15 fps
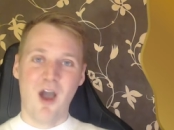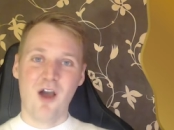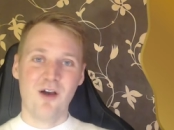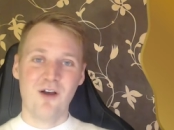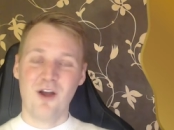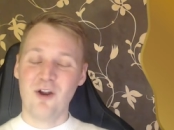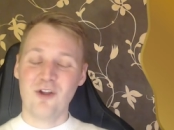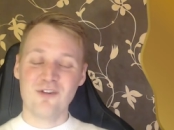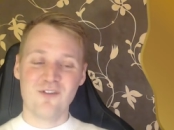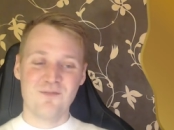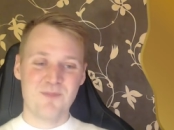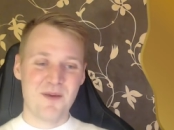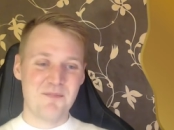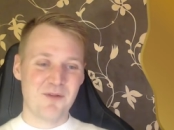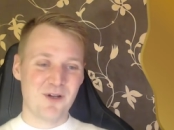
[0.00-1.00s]
lot of
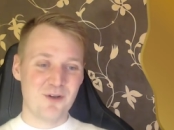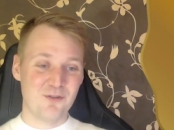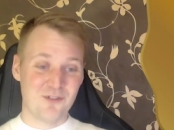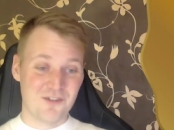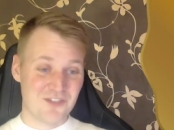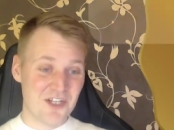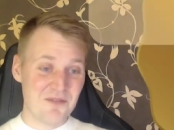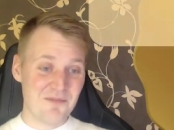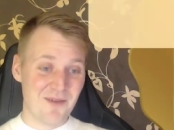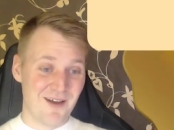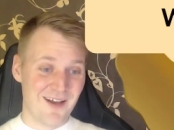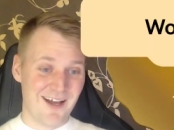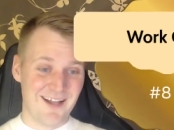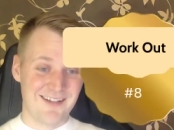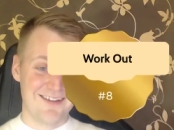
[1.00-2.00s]
people go to gym,
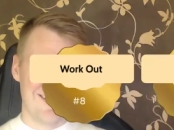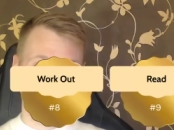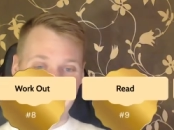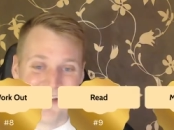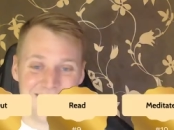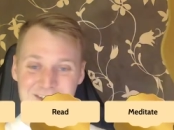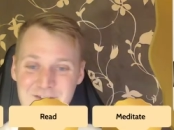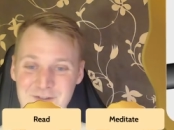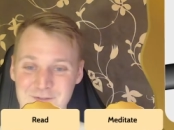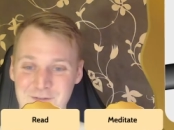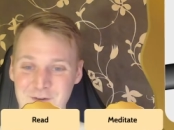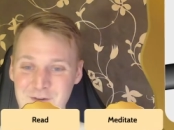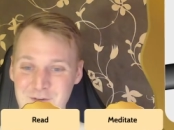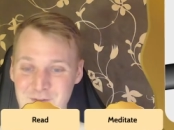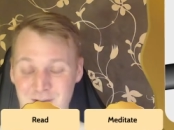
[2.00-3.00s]
and good
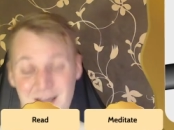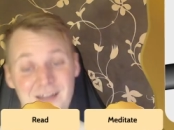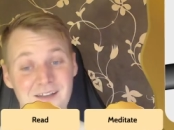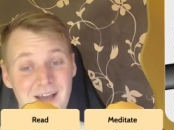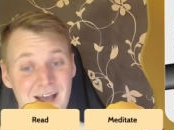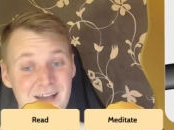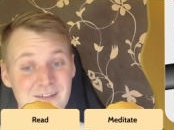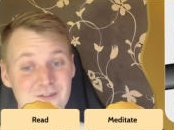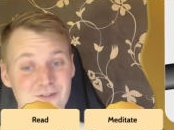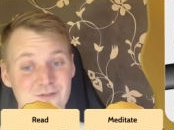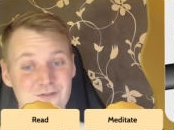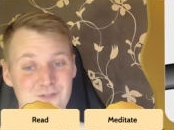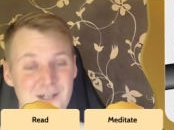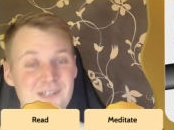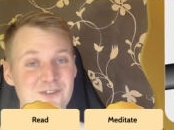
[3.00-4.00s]
for you. I
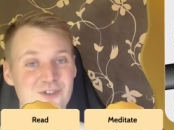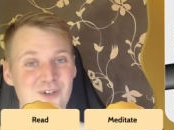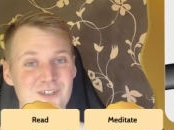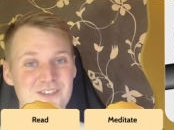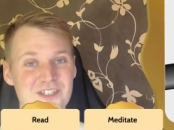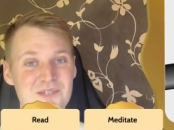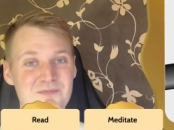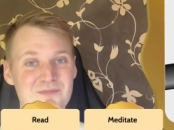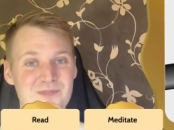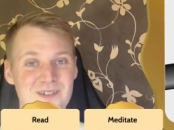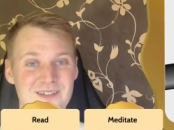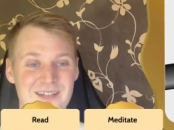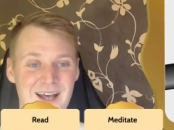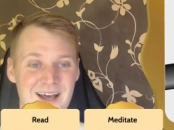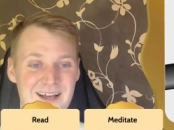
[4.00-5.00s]
do enjoy gym,
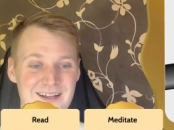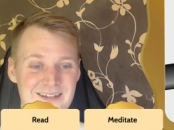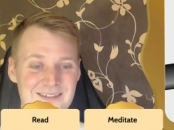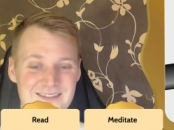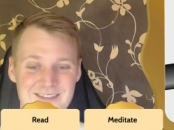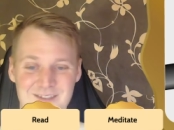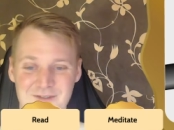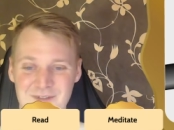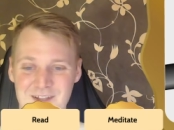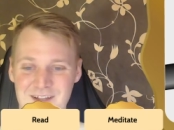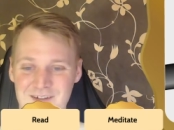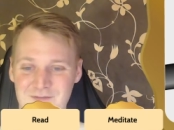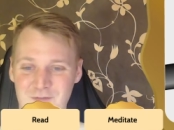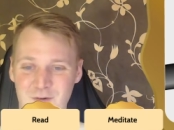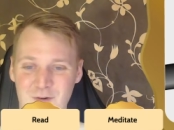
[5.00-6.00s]
and so
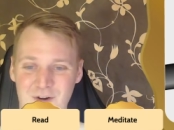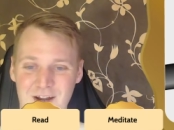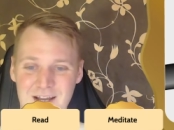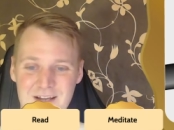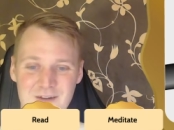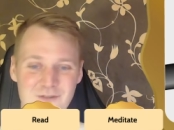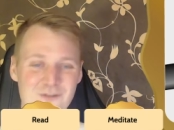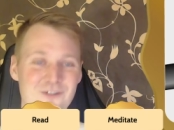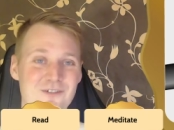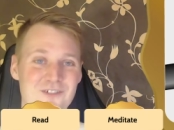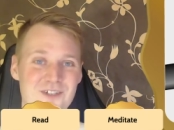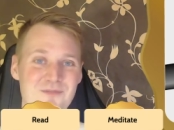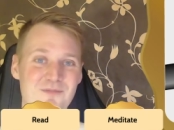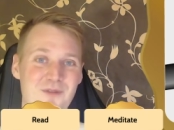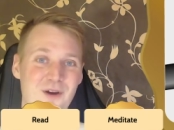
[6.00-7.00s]
therefore I go to
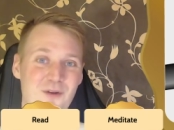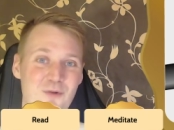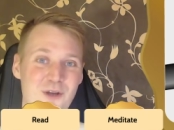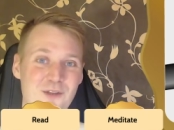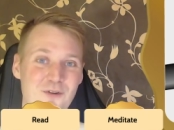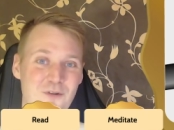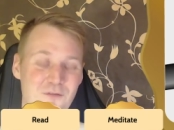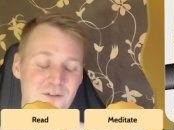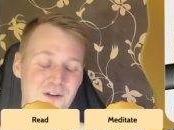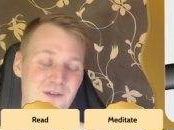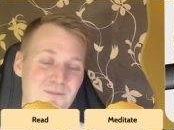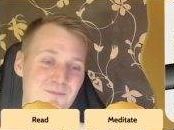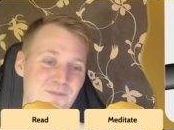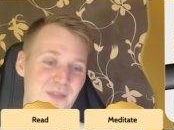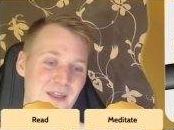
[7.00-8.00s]
gym quite often.
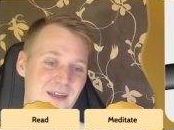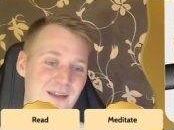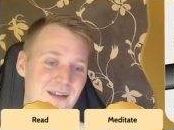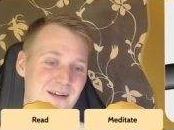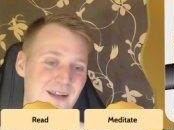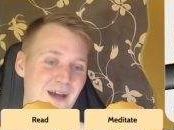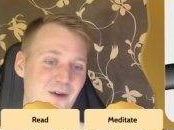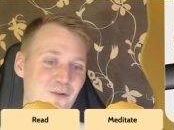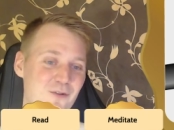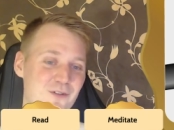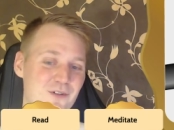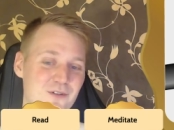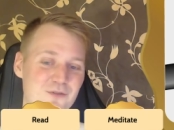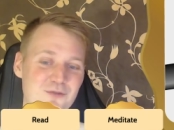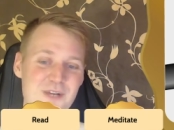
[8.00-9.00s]
Now,
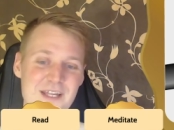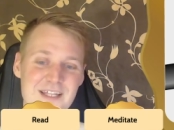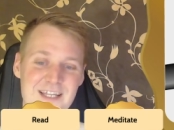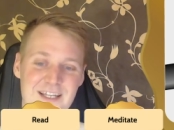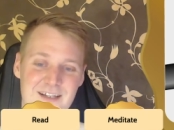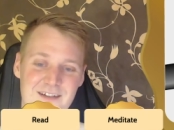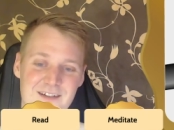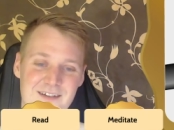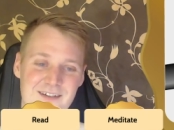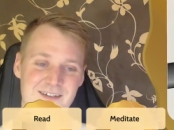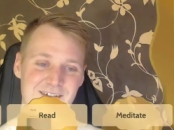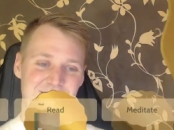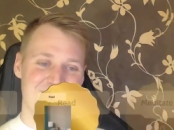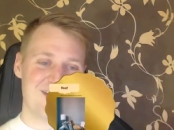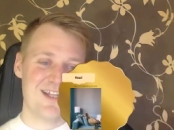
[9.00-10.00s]
reading
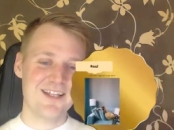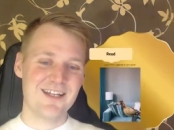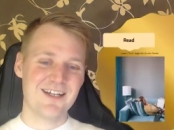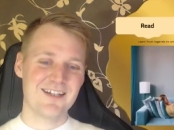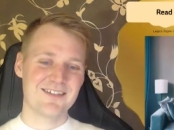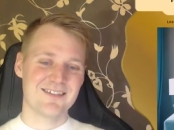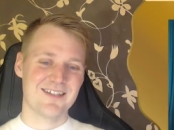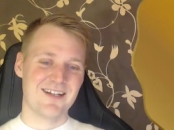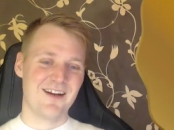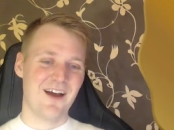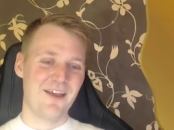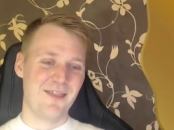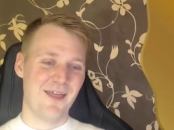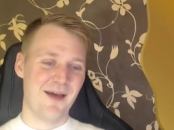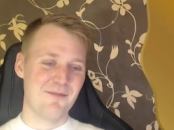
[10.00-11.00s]
is the
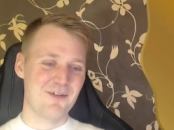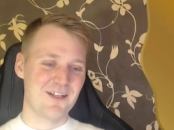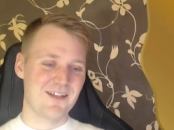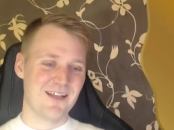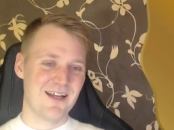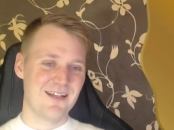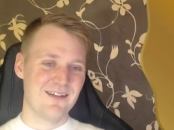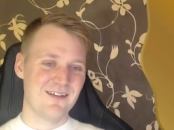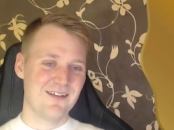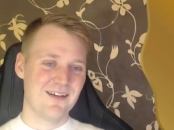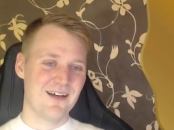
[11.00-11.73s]
ninth habit, and